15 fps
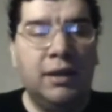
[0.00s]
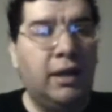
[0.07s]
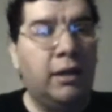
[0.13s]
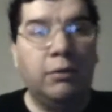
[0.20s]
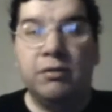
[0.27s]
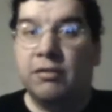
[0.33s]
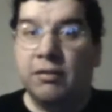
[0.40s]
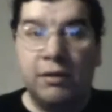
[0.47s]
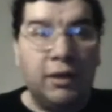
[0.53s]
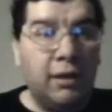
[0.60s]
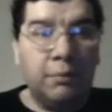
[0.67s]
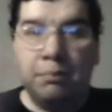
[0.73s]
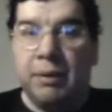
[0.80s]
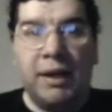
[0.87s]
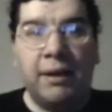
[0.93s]
I always
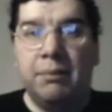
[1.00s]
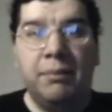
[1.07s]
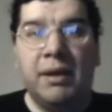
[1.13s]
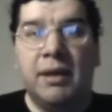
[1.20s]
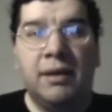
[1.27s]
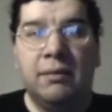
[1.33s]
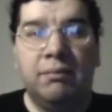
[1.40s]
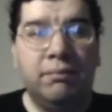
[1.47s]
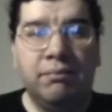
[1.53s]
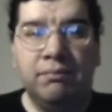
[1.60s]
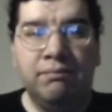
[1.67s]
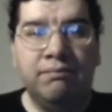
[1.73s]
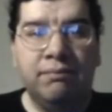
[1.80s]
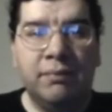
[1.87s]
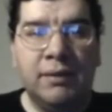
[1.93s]
loved Batman
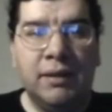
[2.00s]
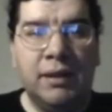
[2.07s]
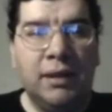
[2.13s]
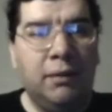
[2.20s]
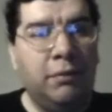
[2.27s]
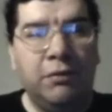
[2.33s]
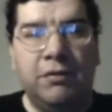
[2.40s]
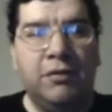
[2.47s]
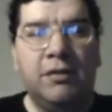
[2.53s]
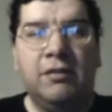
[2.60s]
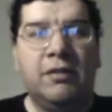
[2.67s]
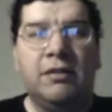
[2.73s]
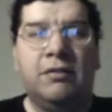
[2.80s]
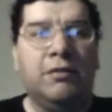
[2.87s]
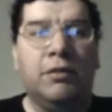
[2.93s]
ever
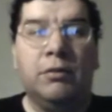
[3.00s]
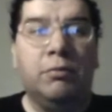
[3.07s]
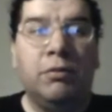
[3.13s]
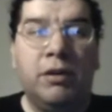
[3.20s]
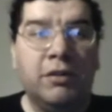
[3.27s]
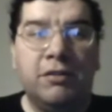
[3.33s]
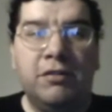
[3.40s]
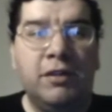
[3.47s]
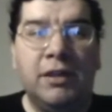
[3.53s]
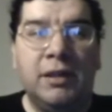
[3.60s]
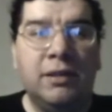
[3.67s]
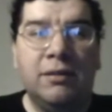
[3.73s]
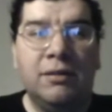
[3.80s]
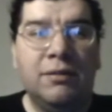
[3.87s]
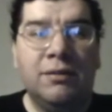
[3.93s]
since I started
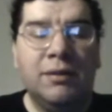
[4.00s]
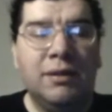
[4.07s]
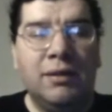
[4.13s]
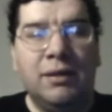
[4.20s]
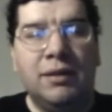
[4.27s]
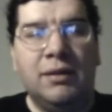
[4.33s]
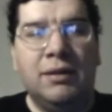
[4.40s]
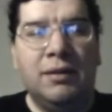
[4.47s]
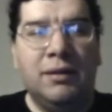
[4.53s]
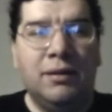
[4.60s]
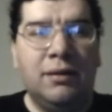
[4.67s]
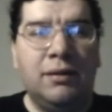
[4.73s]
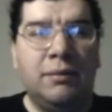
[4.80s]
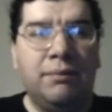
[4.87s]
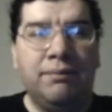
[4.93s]
watching
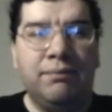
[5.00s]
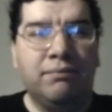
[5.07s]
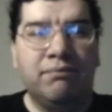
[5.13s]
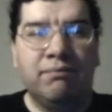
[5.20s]
um,